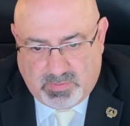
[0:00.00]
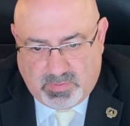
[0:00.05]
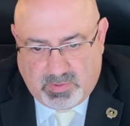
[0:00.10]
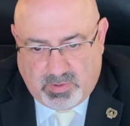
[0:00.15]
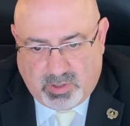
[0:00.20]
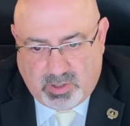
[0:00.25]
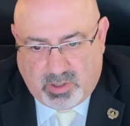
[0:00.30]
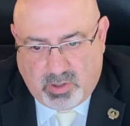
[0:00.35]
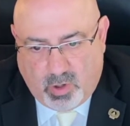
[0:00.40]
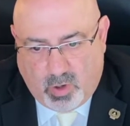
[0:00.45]

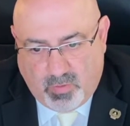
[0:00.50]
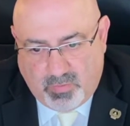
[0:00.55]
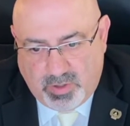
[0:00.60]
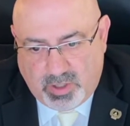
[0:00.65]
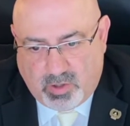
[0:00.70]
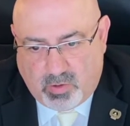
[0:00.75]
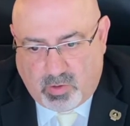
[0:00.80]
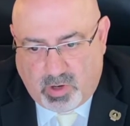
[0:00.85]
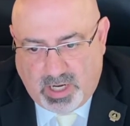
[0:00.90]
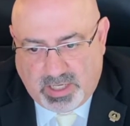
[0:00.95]
The COVID
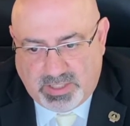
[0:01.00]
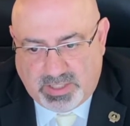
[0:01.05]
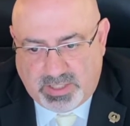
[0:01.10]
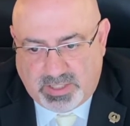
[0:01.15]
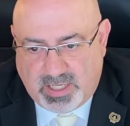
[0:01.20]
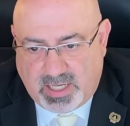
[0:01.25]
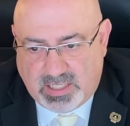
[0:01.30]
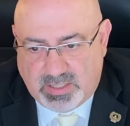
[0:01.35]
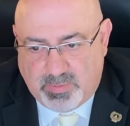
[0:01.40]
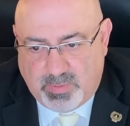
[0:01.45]
crisis
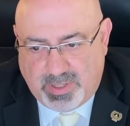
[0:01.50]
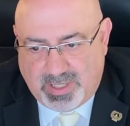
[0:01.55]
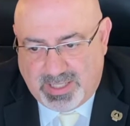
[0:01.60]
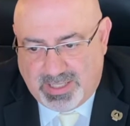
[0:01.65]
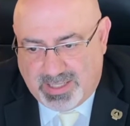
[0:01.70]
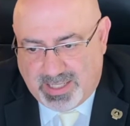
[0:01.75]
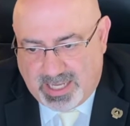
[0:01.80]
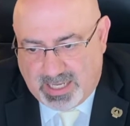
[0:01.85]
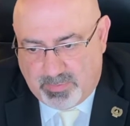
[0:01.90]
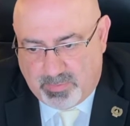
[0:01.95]
has been a
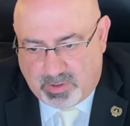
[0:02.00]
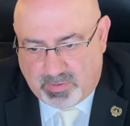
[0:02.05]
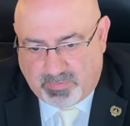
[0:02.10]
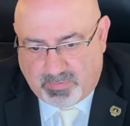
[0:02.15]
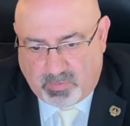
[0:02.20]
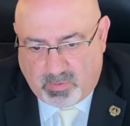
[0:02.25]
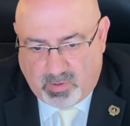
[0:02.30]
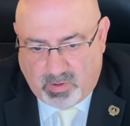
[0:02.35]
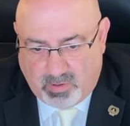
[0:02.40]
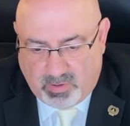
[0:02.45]
nightmare
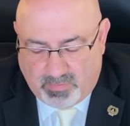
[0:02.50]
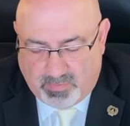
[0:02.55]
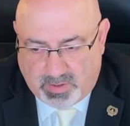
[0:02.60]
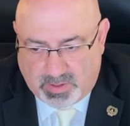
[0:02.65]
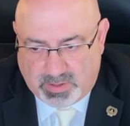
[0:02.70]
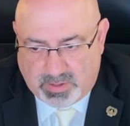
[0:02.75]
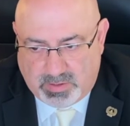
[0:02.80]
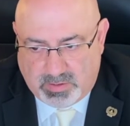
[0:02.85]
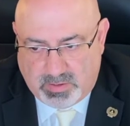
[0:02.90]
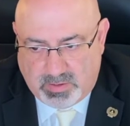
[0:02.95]
for all of
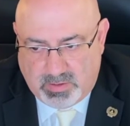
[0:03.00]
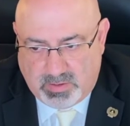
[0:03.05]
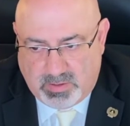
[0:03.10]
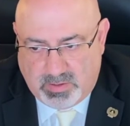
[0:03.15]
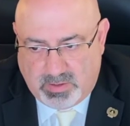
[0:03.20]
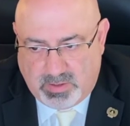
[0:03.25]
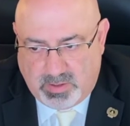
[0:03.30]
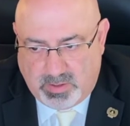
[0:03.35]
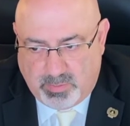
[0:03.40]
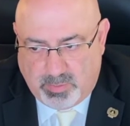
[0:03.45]
us,
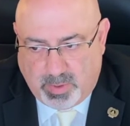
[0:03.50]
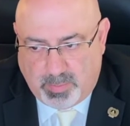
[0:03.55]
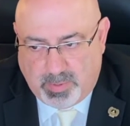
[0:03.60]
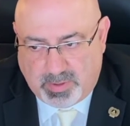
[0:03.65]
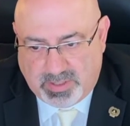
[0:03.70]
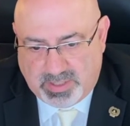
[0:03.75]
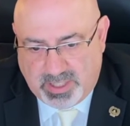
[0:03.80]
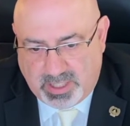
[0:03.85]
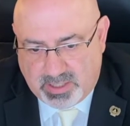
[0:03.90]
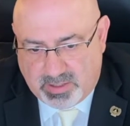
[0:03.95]
but
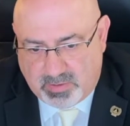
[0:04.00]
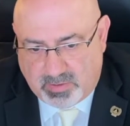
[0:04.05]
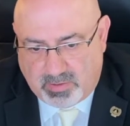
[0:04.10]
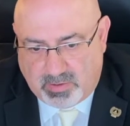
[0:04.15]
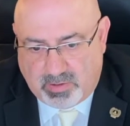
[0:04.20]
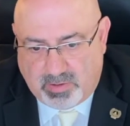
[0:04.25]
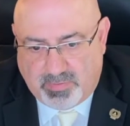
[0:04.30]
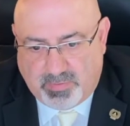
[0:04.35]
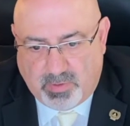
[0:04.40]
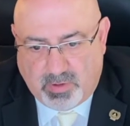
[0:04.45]

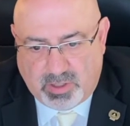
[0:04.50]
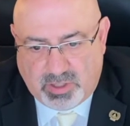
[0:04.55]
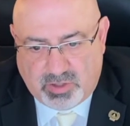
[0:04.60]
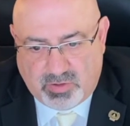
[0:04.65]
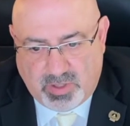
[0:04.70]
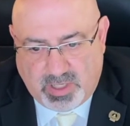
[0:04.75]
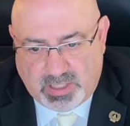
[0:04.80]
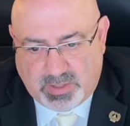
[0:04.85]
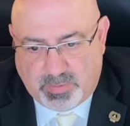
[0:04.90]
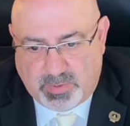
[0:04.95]
particularly for the
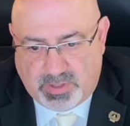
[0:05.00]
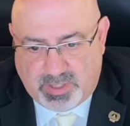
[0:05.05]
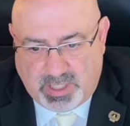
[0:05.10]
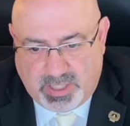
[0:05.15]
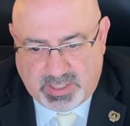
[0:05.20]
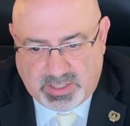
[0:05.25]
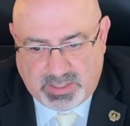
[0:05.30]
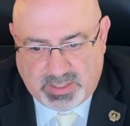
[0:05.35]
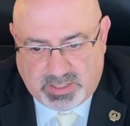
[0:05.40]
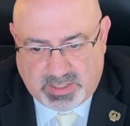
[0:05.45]

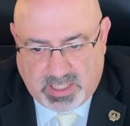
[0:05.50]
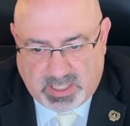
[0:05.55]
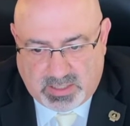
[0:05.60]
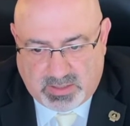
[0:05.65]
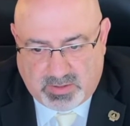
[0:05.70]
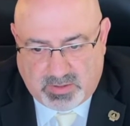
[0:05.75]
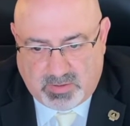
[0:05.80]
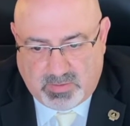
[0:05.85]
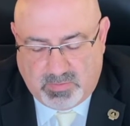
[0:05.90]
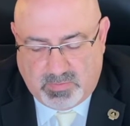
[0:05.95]
transportation
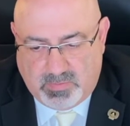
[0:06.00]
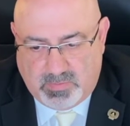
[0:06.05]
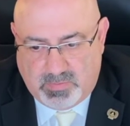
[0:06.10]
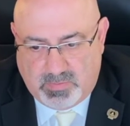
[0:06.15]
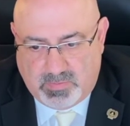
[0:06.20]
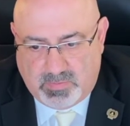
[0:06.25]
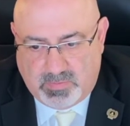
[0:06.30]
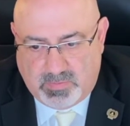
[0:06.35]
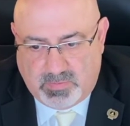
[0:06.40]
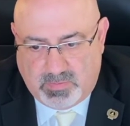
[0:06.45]
sector.
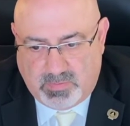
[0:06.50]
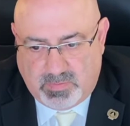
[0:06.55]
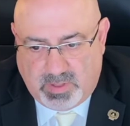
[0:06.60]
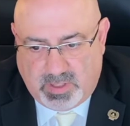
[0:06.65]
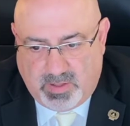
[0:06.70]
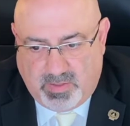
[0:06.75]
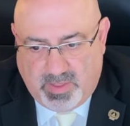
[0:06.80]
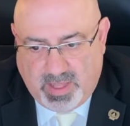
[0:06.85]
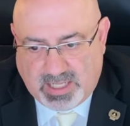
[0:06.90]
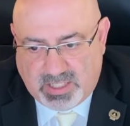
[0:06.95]

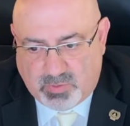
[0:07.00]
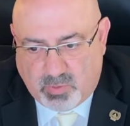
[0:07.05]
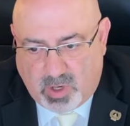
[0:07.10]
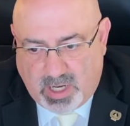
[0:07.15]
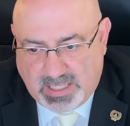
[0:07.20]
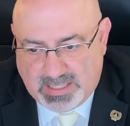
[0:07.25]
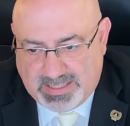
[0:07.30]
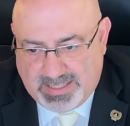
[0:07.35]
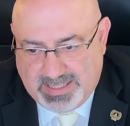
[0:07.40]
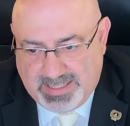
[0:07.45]
That's
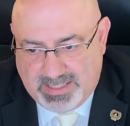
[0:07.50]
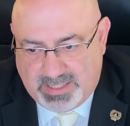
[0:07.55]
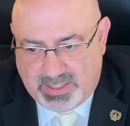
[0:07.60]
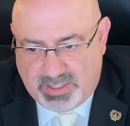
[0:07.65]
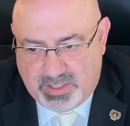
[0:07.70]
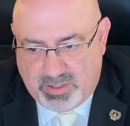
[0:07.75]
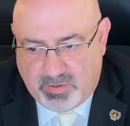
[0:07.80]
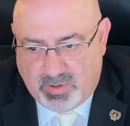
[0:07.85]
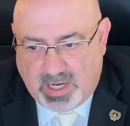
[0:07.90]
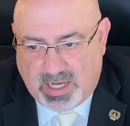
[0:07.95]
why
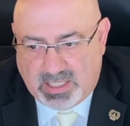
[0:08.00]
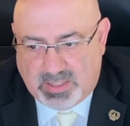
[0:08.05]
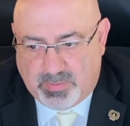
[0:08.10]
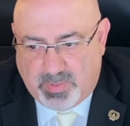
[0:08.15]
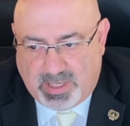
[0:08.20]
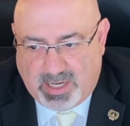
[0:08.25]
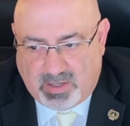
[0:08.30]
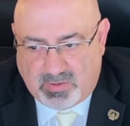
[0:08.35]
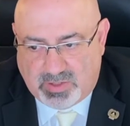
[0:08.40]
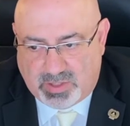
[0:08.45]
TCU has
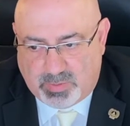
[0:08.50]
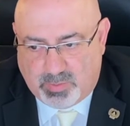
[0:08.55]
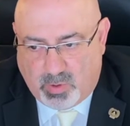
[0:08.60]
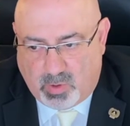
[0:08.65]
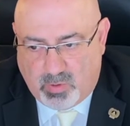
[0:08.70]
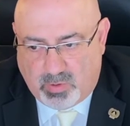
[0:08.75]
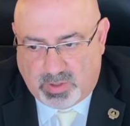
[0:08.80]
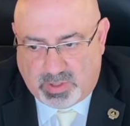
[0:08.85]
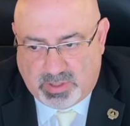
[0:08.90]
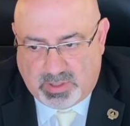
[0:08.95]
been
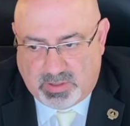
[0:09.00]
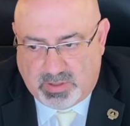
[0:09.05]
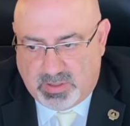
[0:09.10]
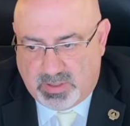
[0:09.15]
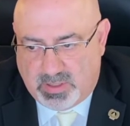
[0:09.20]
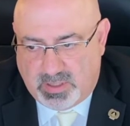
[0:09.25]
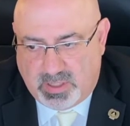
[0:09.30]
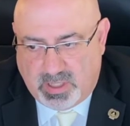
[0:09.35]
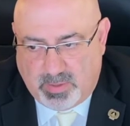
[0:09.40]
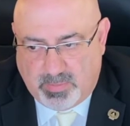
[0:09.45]
outspoken
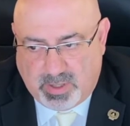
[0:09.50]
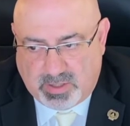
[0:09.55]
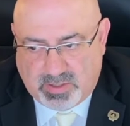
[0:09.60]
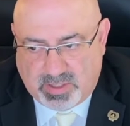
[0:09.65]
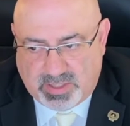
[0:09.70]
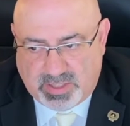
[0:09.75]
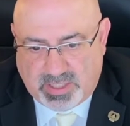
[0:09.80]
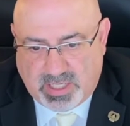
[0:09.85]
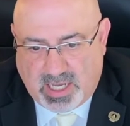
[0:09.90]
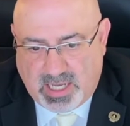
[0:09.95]
about the
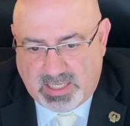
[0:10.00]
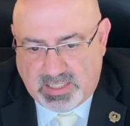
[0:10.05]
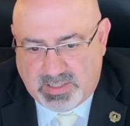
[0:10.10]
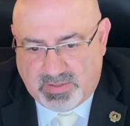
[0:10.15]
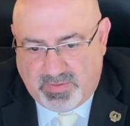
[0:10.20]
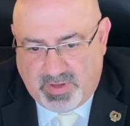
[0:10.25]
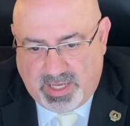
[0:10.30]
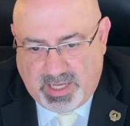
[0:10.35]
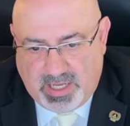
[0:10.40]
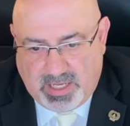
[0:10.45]
size
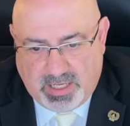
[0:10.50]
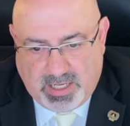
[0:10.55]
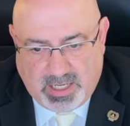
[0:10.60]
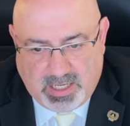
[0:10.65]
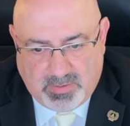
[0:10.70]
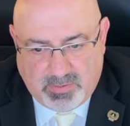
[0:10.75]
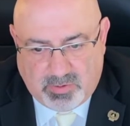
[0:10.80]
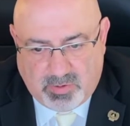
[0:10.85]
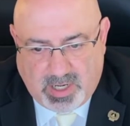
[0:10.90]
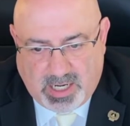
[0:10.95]
of aid
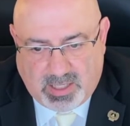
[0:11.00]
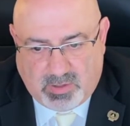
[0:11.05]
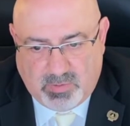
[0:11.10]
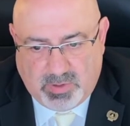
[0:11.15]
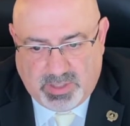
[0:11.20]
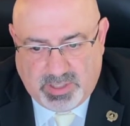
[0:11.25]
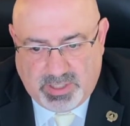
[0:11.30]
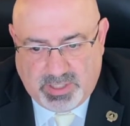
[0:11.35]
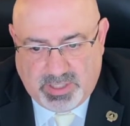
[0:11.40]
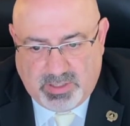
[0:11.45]
Amtrak
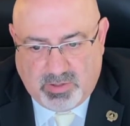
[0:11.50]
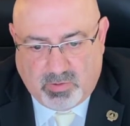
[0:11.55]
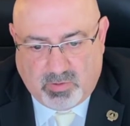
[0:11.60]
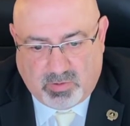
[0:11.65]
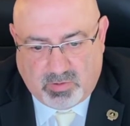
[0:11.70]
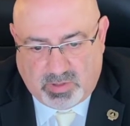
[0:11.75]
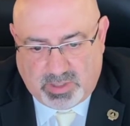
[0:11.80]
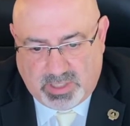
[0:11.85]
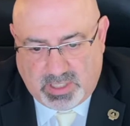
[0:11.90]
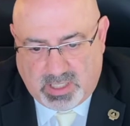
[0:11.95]
would need
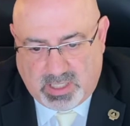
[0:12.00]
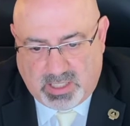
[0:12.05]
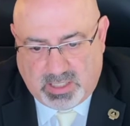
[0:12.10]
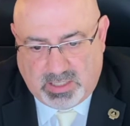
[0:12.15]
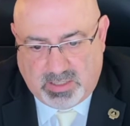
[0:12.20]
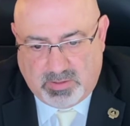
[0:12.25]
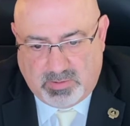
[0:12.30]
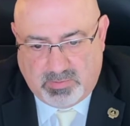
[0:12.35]
early on.